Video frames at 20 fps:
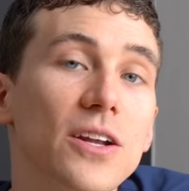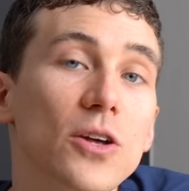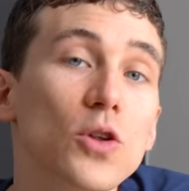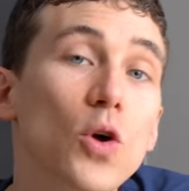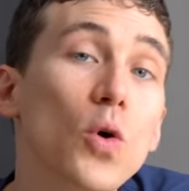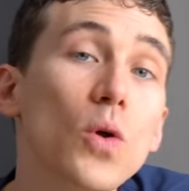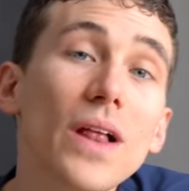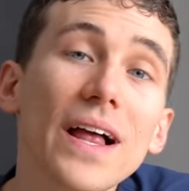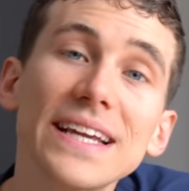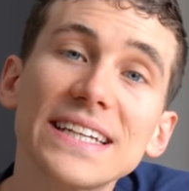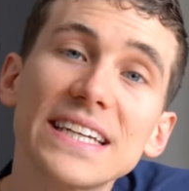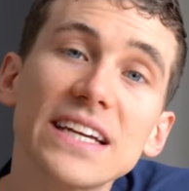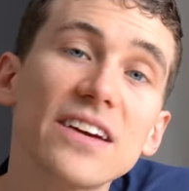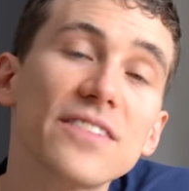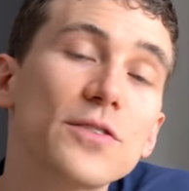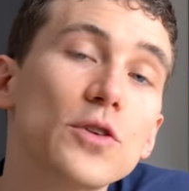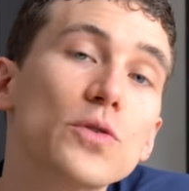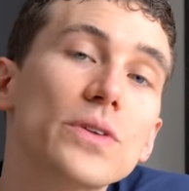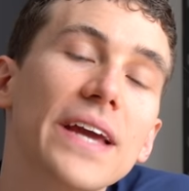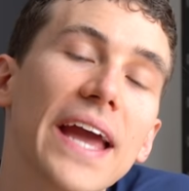Now the whole idea
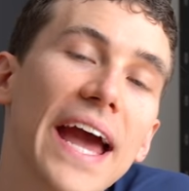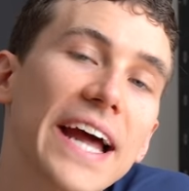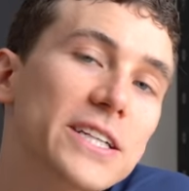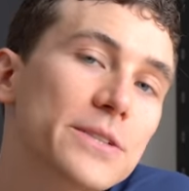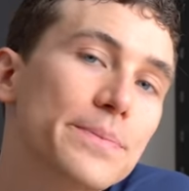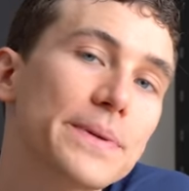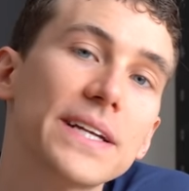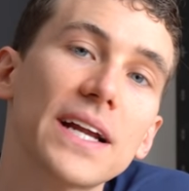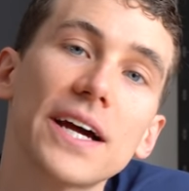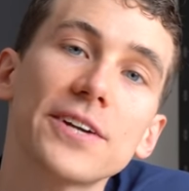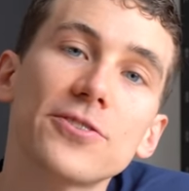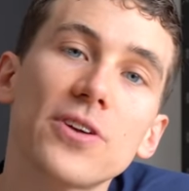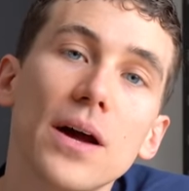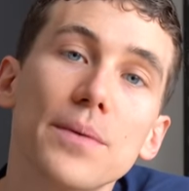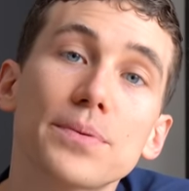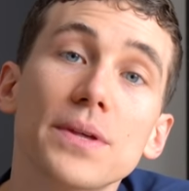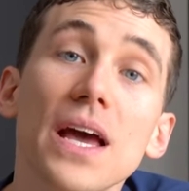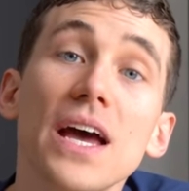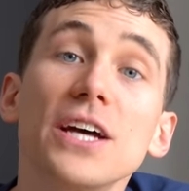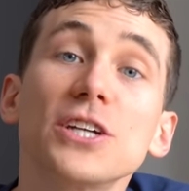of using atropine eye
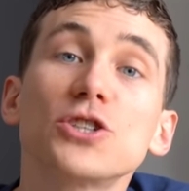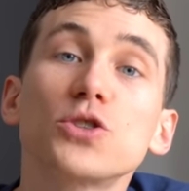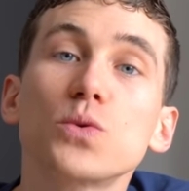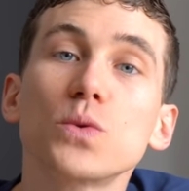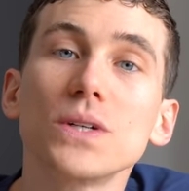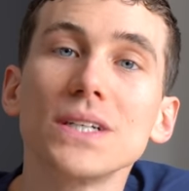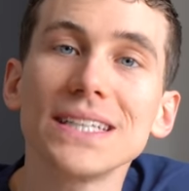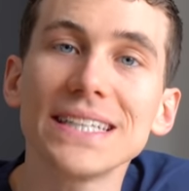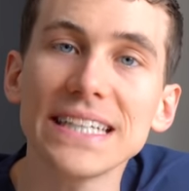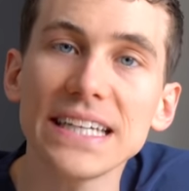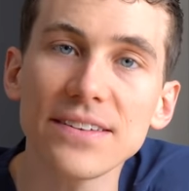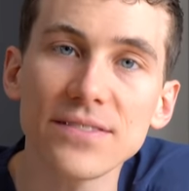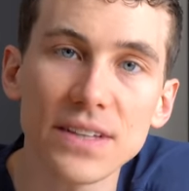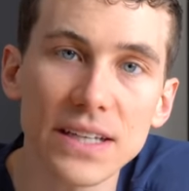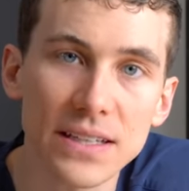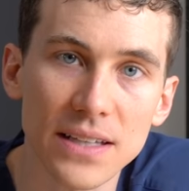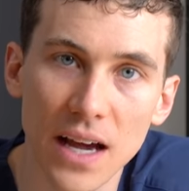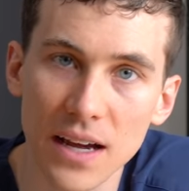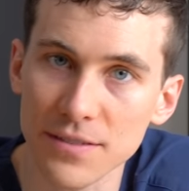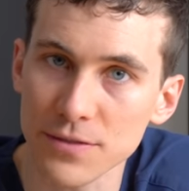drops to relieve
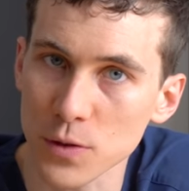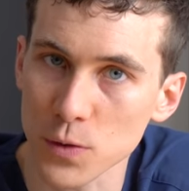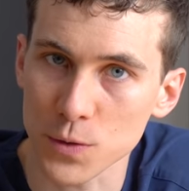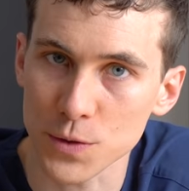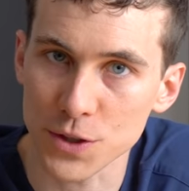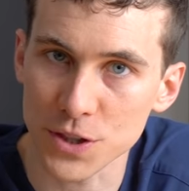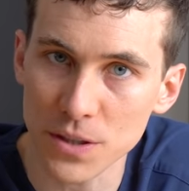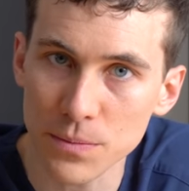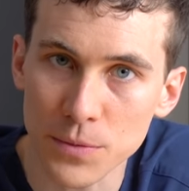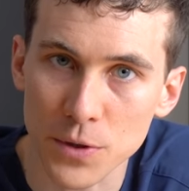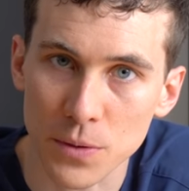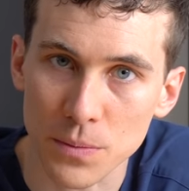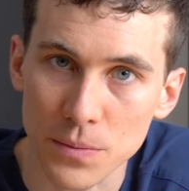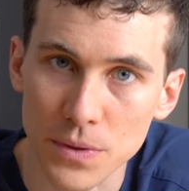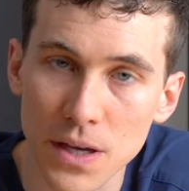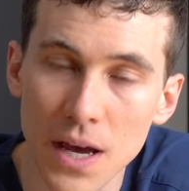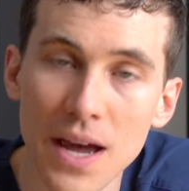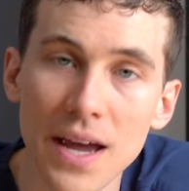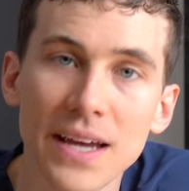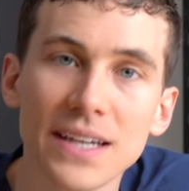these eye floater
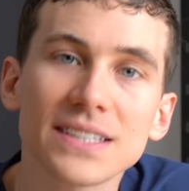symptoms